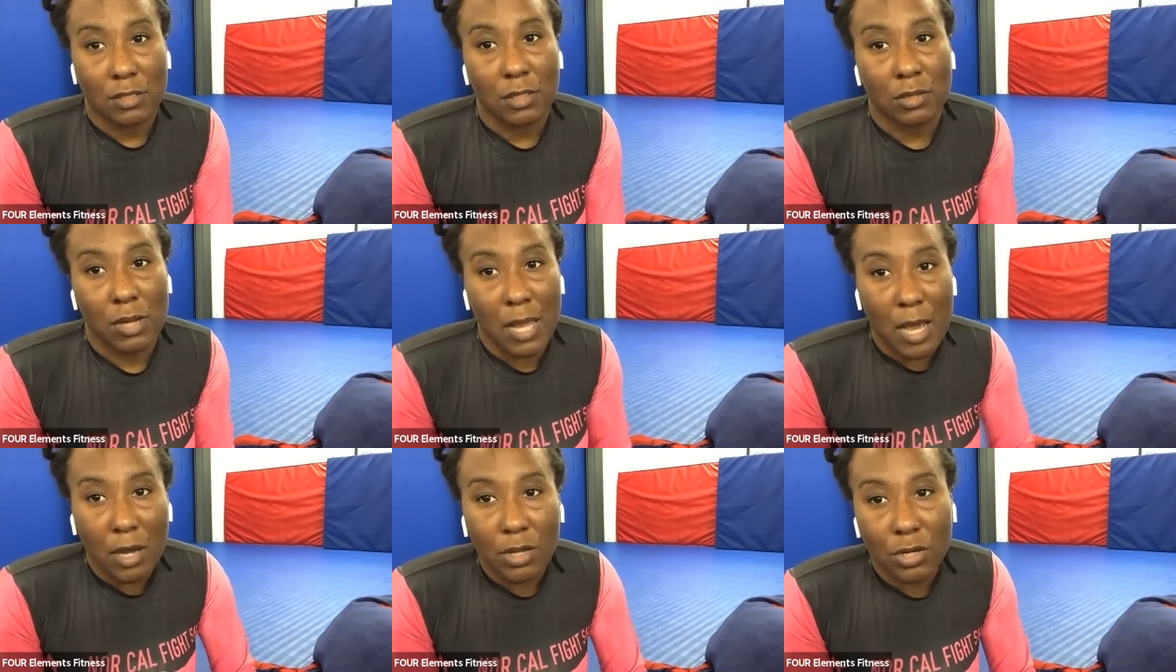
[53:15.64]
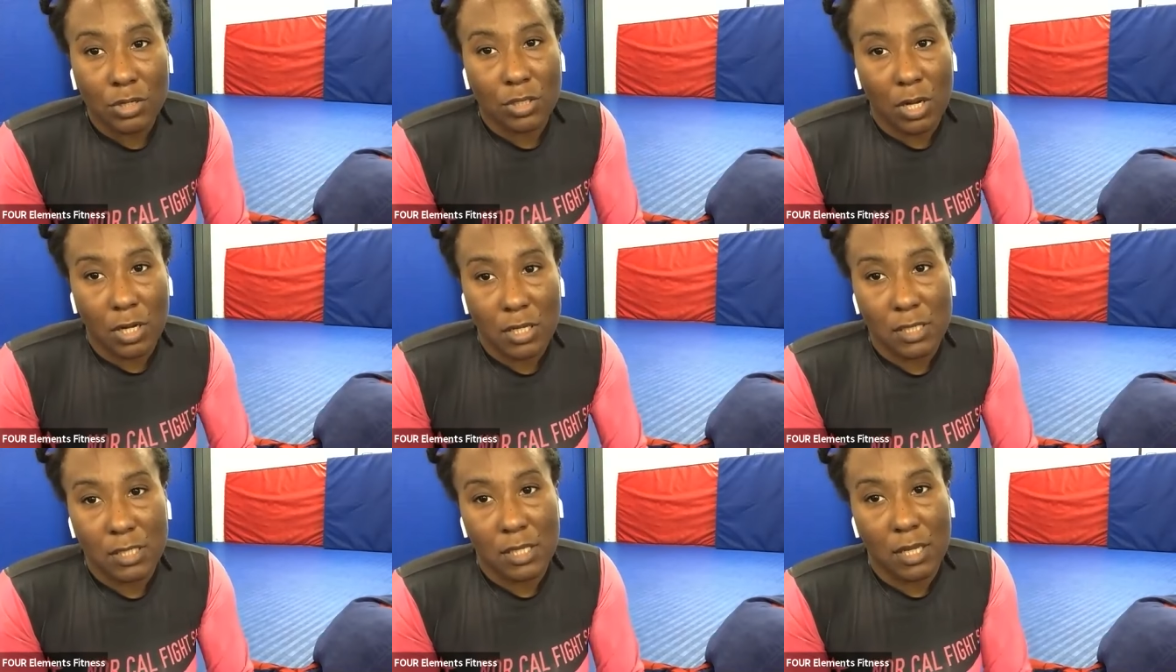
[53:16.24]
So now you're
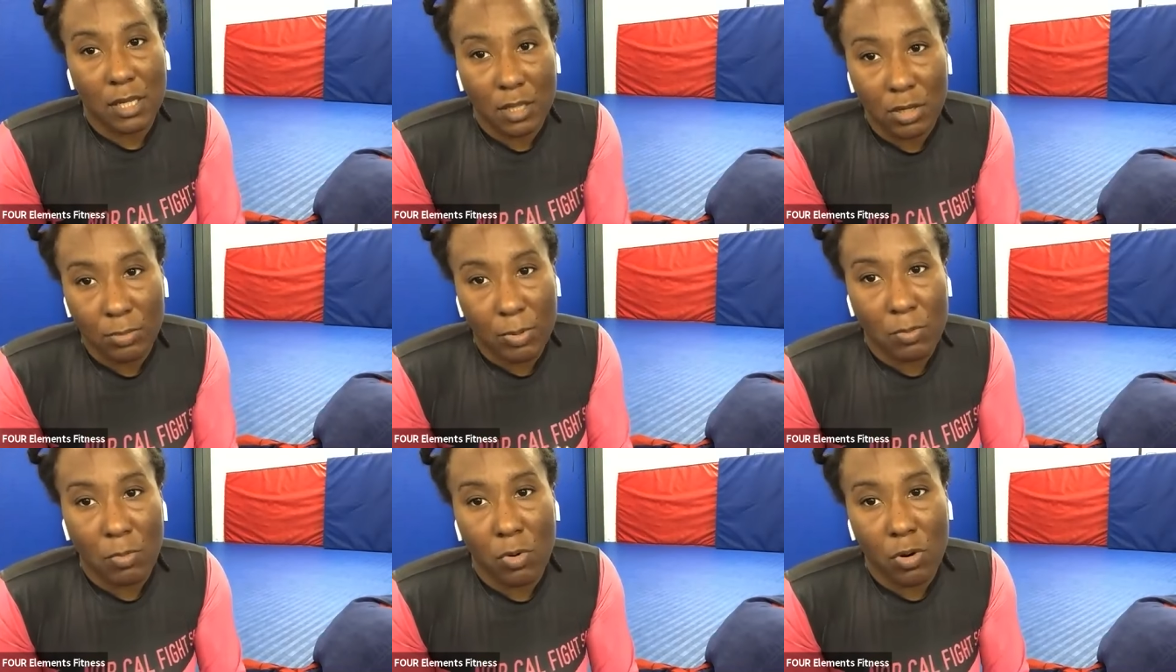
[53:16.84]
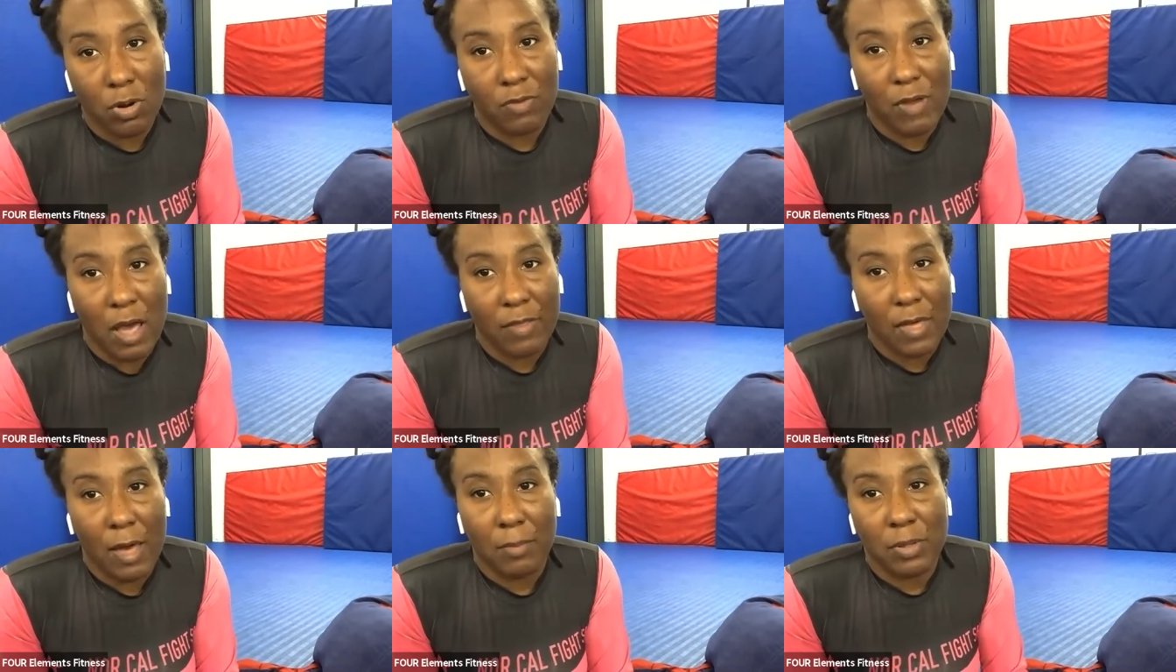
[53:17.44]
starting to see a little bit more of
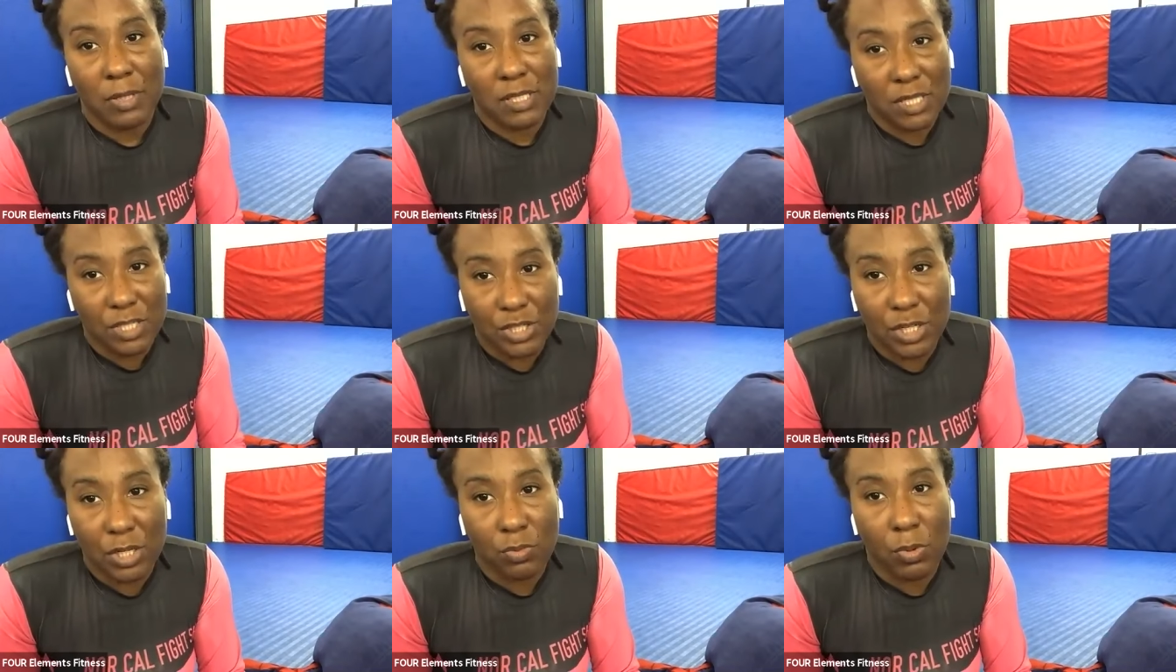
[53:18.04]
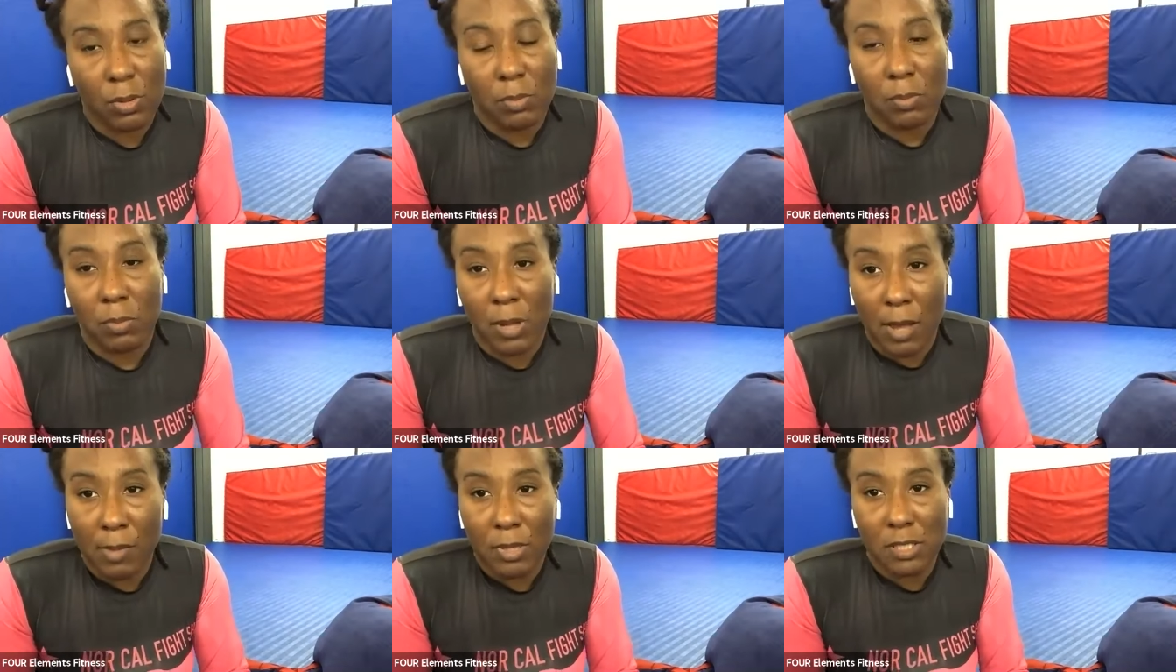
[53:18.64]
how that position would
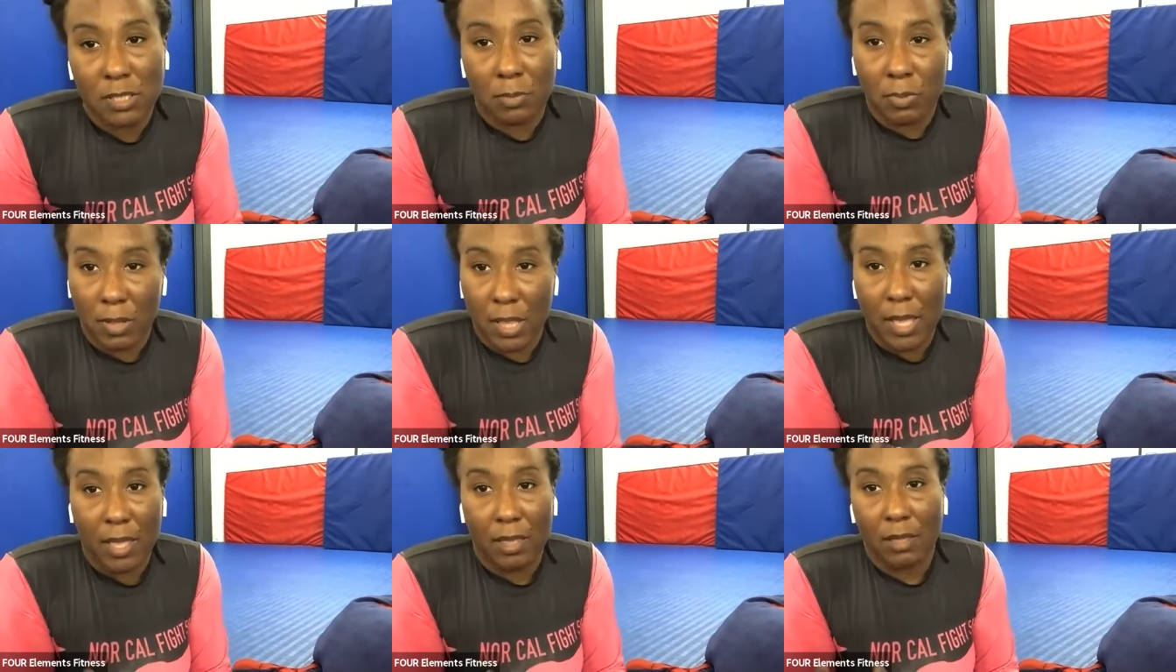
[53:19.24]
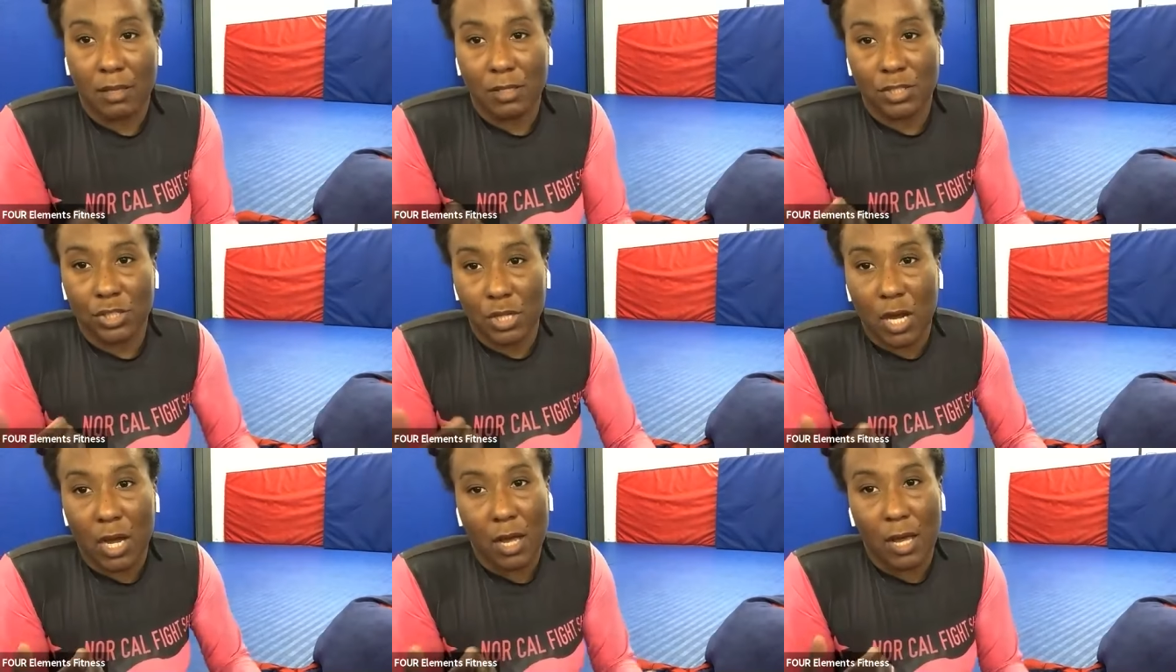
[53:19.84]
come into play,
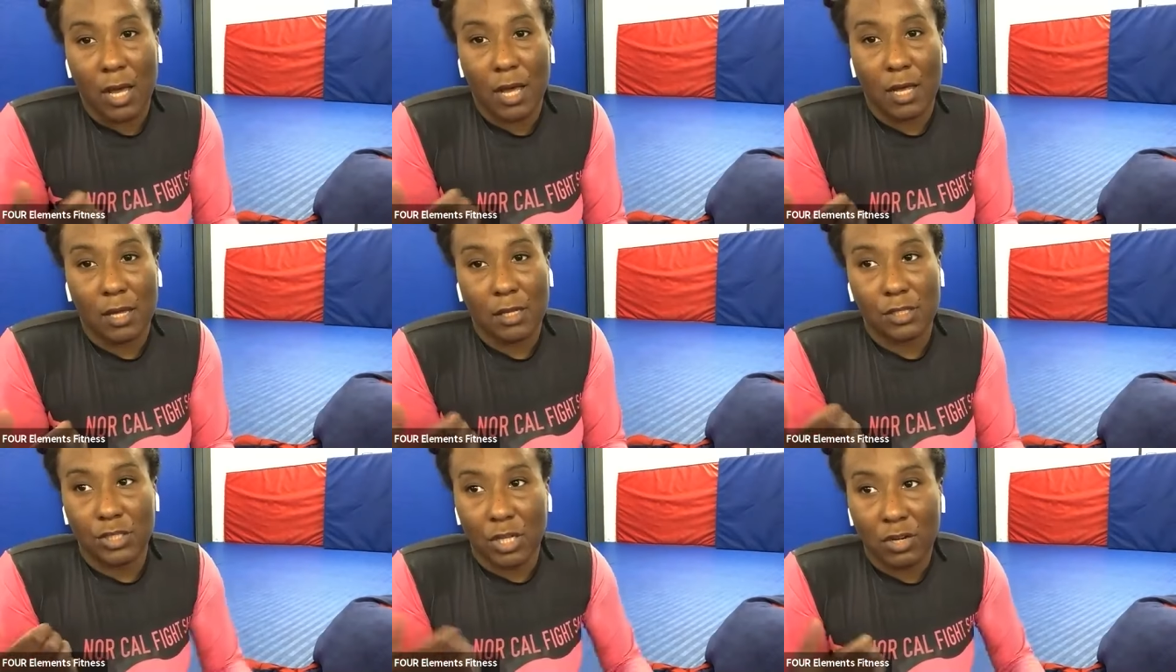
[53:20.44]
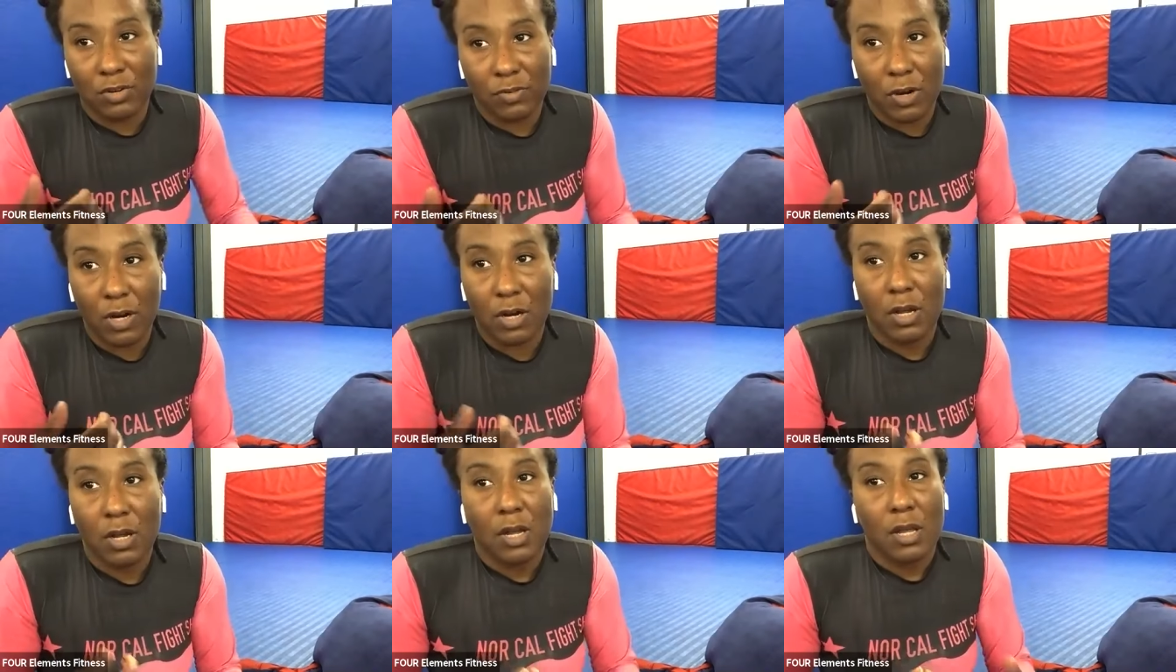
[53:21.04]
Jennifer.